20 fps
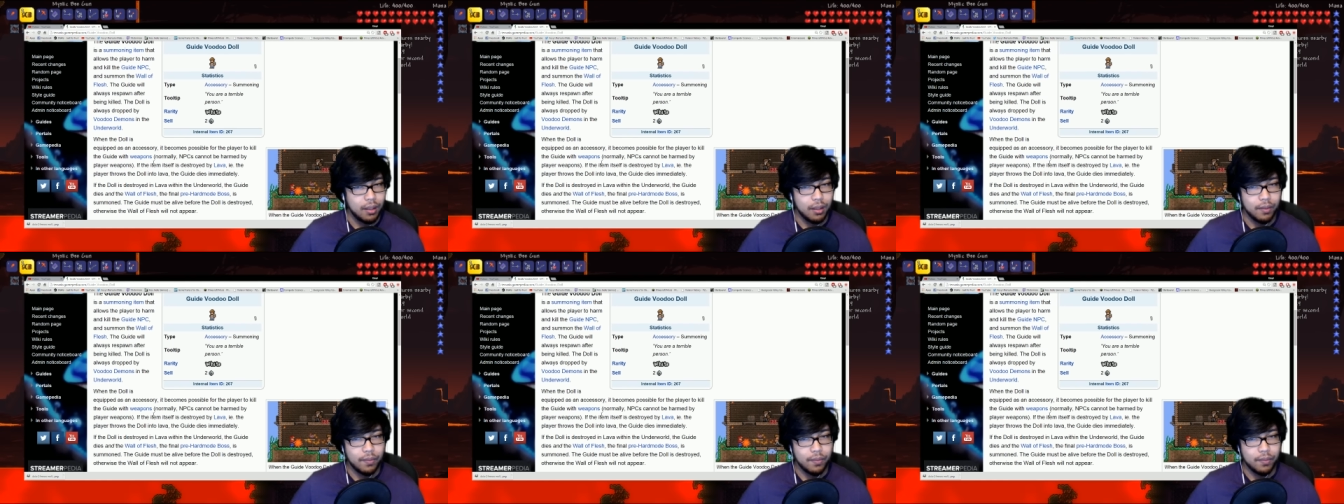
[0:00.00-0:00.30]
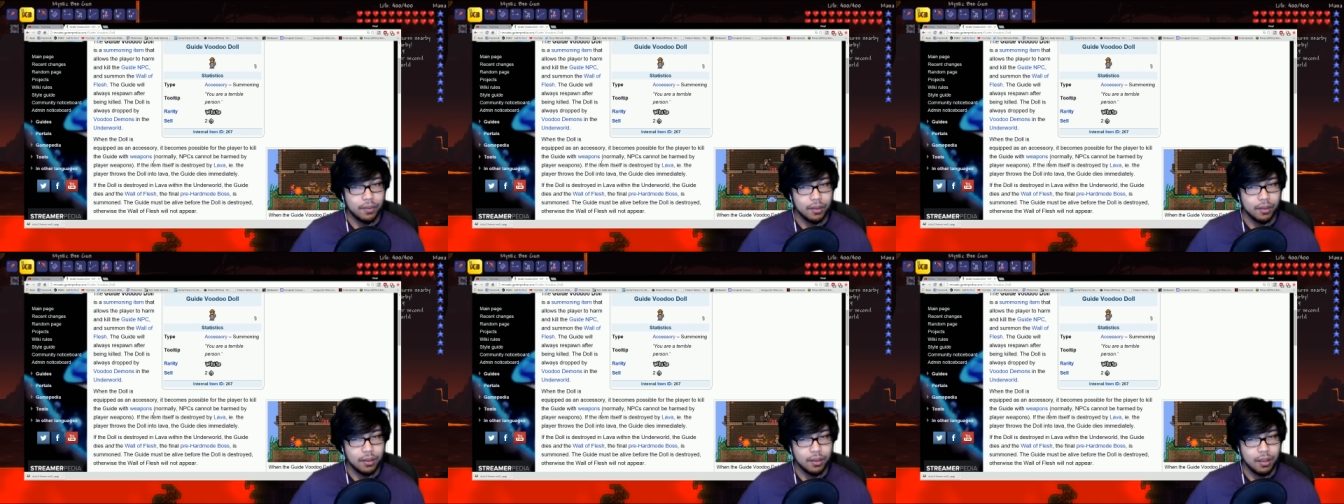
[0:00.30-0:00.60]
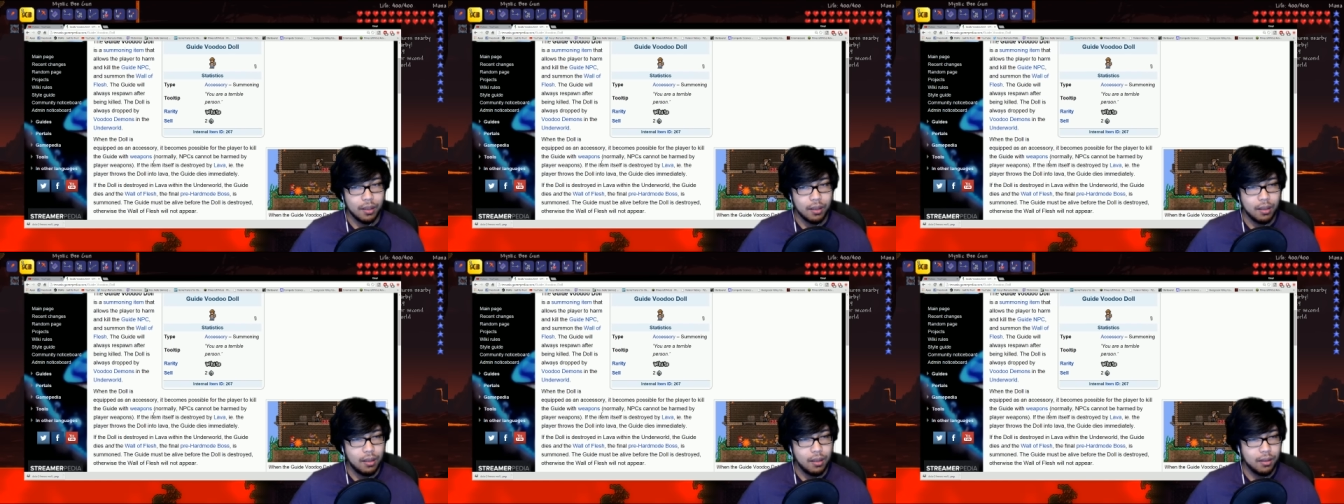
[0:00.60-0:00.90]
if the
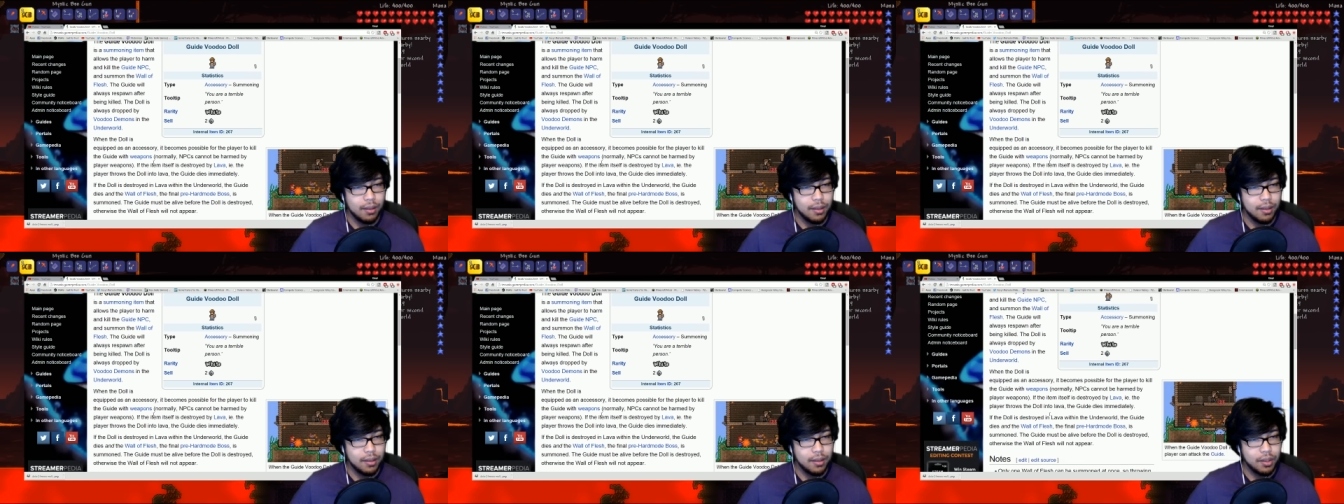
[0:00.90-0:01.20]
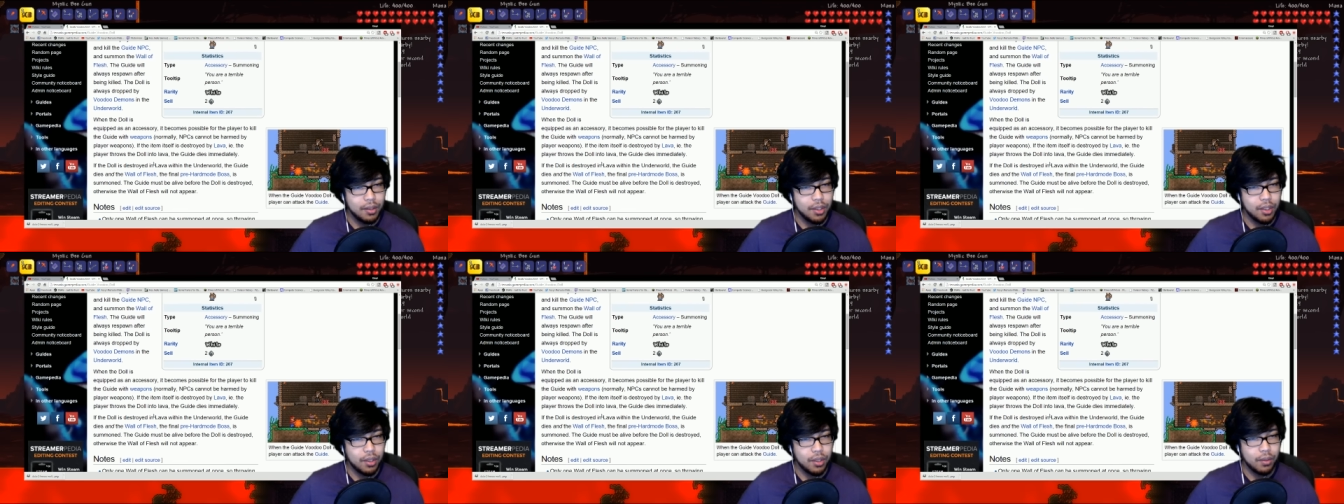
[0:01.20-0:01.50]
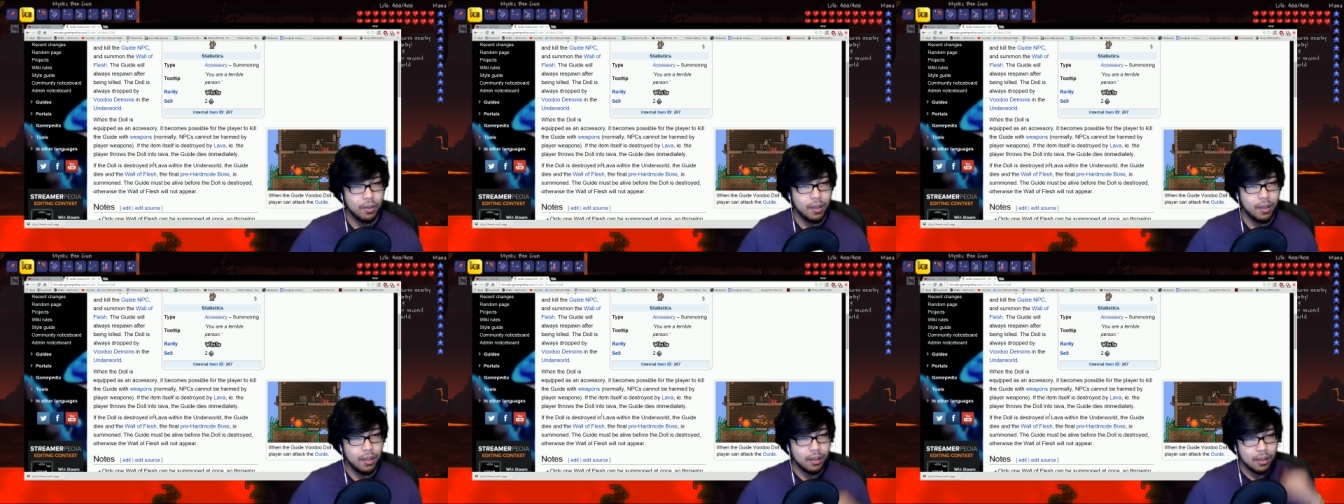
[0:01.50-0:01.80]
doll is
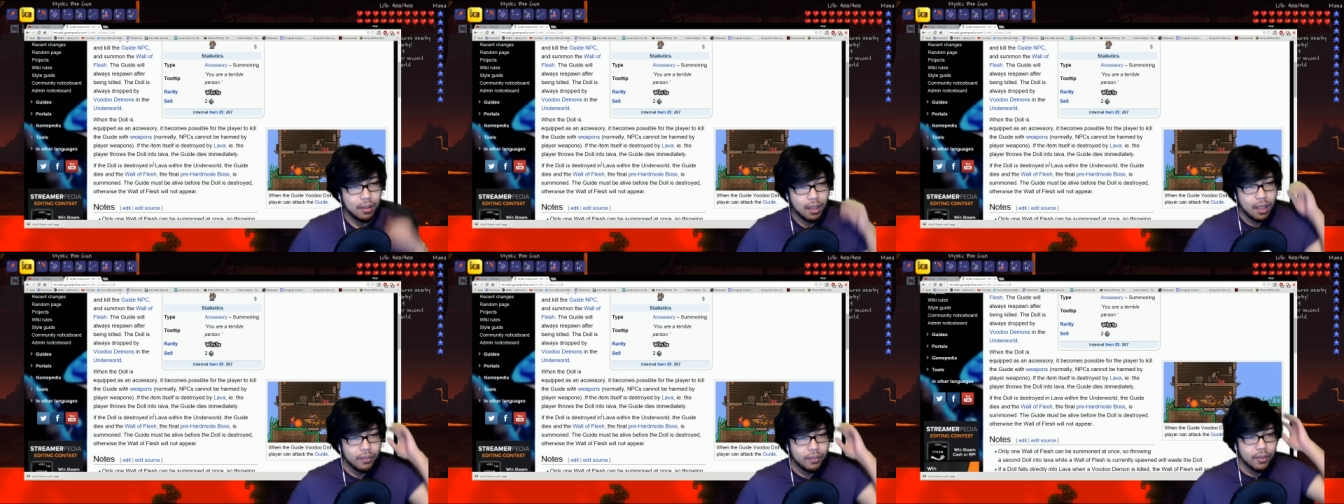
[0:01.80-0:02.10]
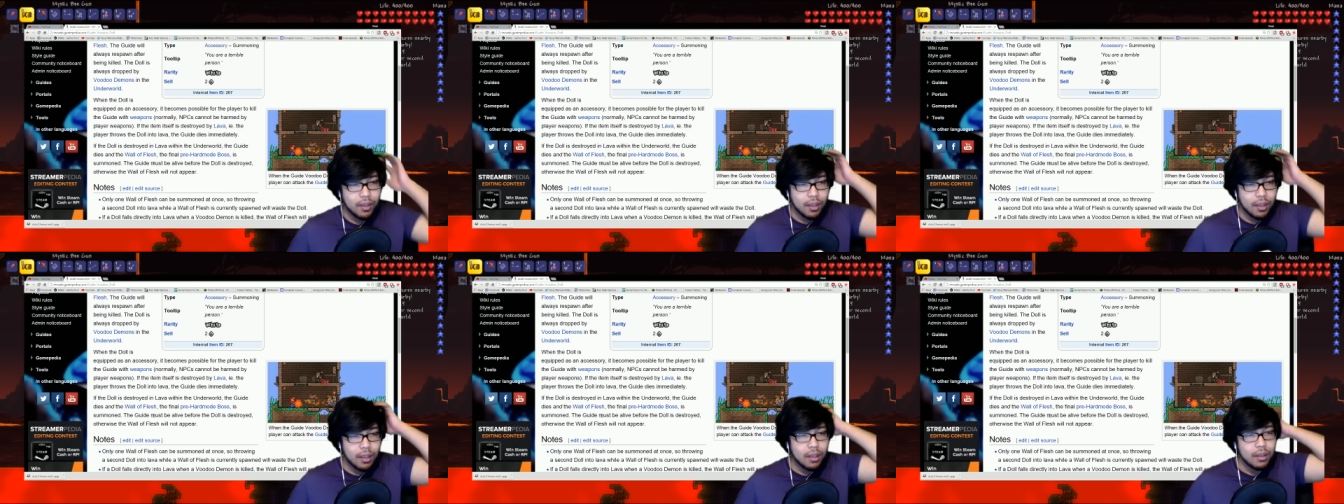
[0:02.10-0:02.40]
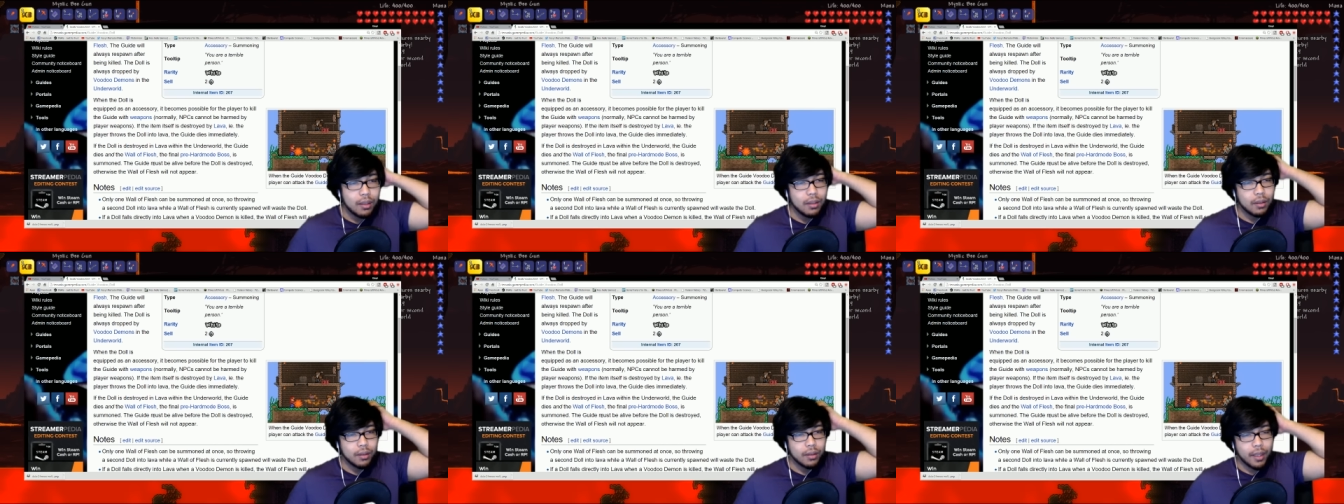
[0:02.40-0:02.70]
destroyed in
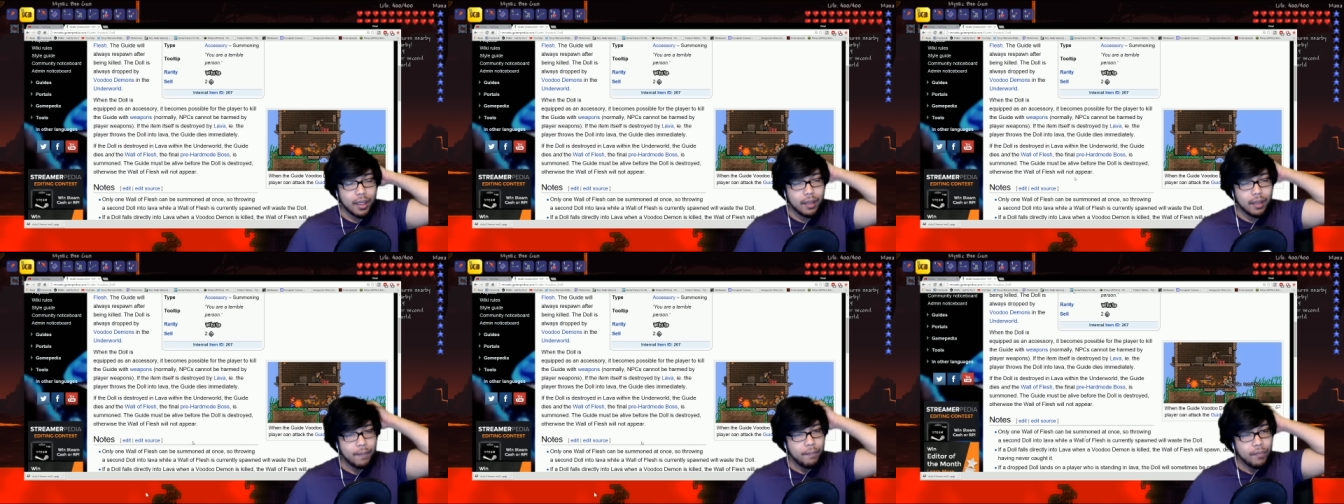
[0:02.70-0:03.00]
lava, okay.